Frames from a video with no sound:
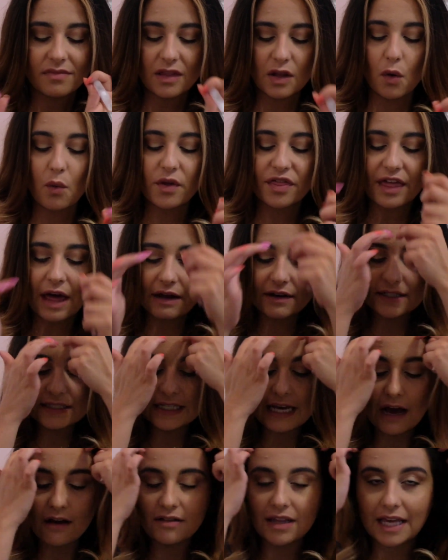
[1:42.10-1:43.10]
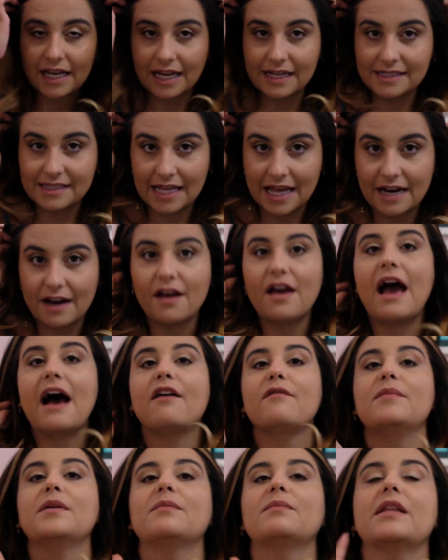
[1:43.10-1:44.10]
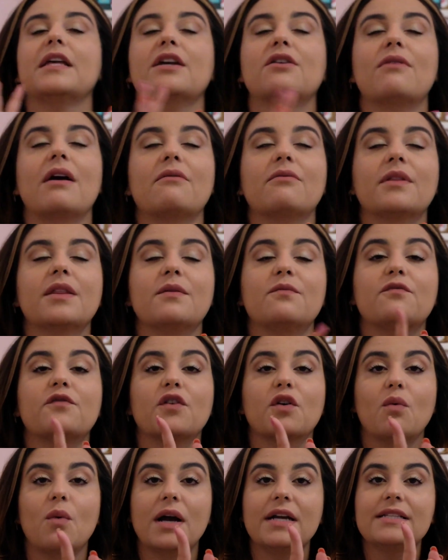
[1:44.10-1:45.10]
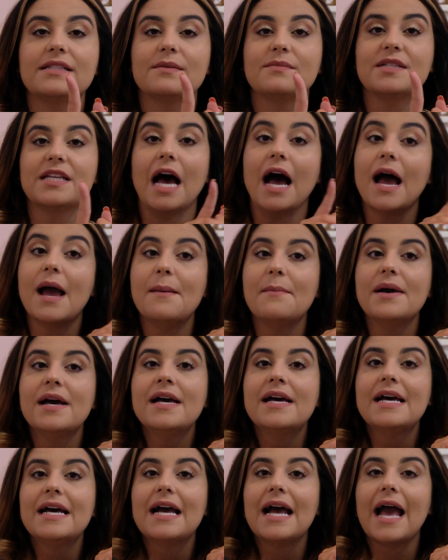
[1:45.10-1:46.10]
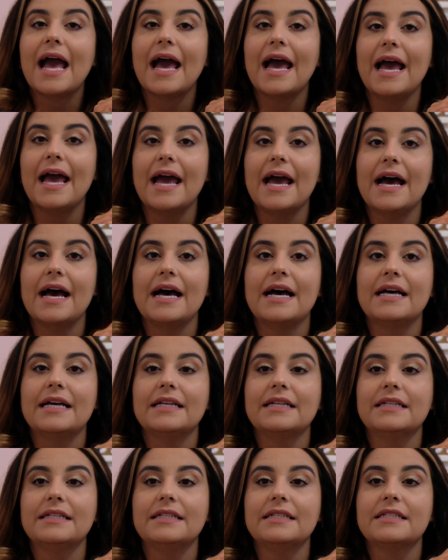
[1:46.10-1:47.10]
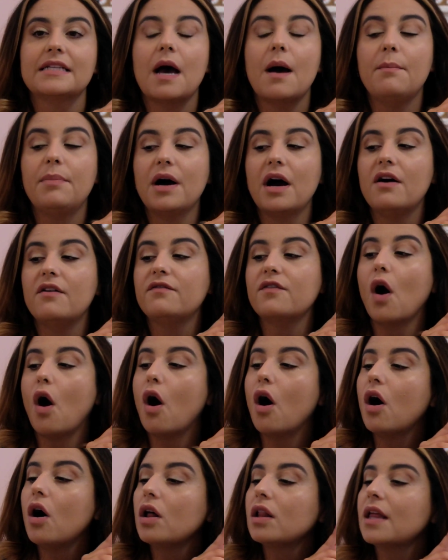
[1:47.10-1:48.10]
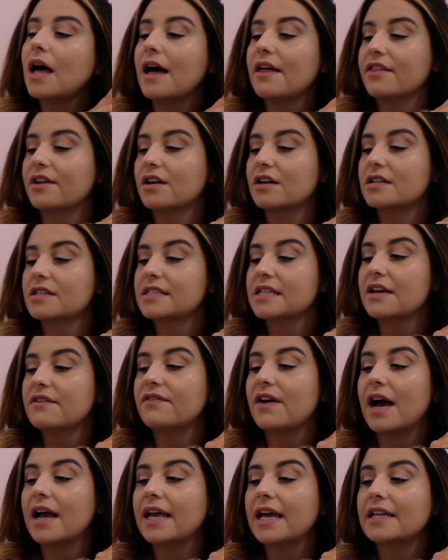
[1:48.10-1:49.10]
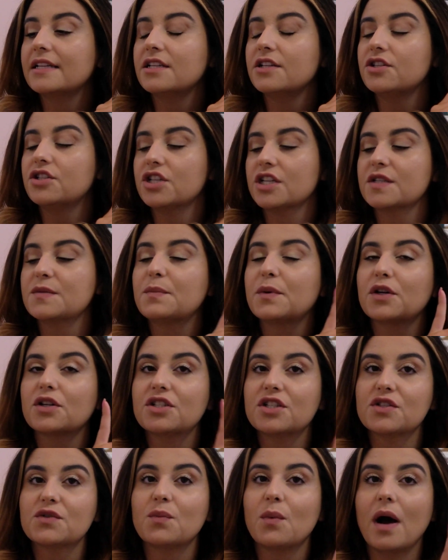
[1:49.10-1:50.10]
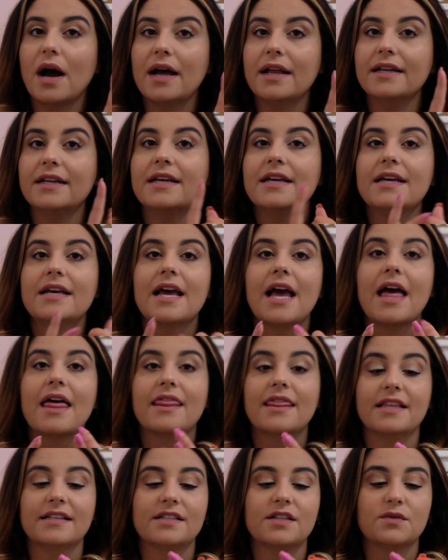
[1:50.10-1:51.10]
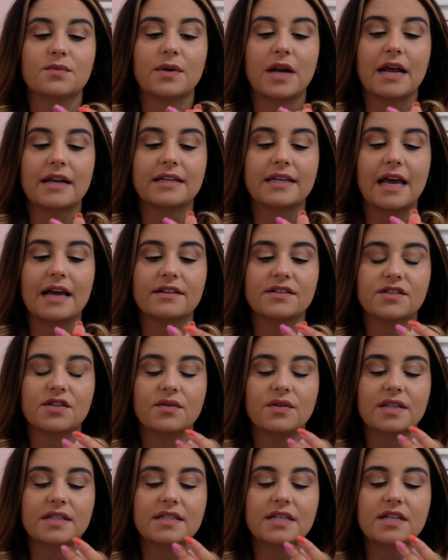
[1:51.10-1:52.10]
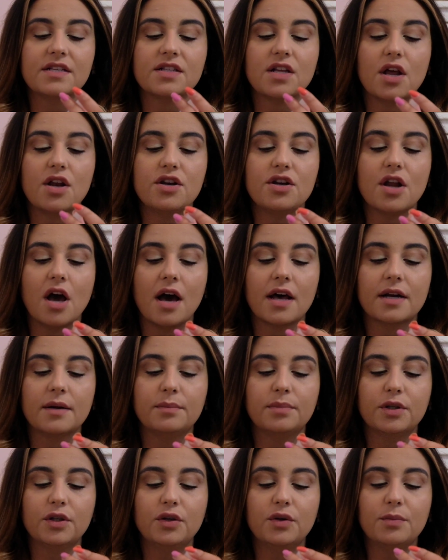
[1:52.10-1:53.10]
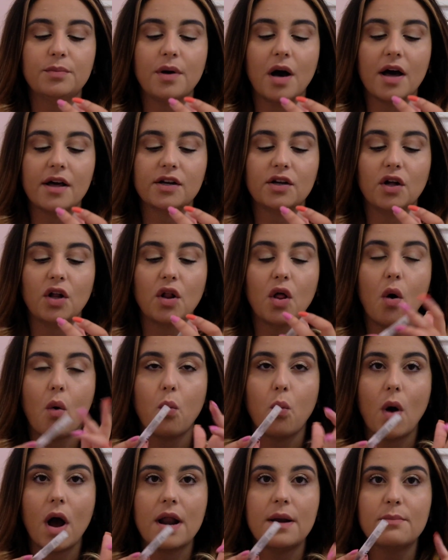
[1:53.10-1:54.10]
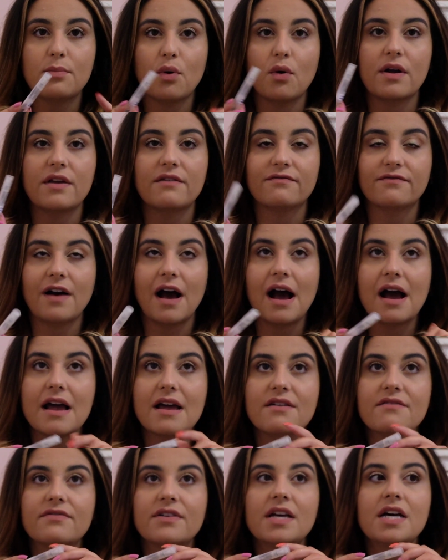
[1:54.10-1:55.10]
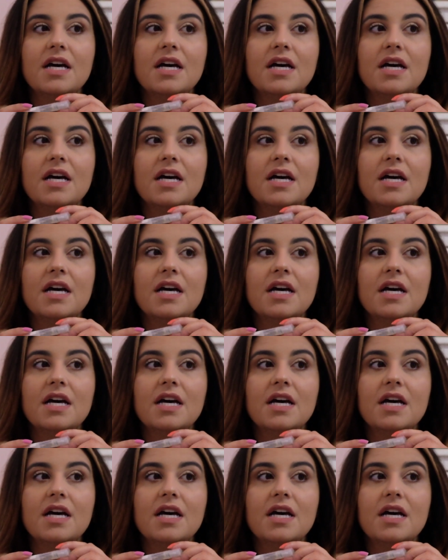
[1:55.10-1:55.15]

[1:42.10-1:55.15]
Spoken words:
Without a doubt, like I said, I have been playing around with them for quite some time. And above all others, if I had to just purchase one, this is what I'd get. So this is Not a Blue Bottle 1.5.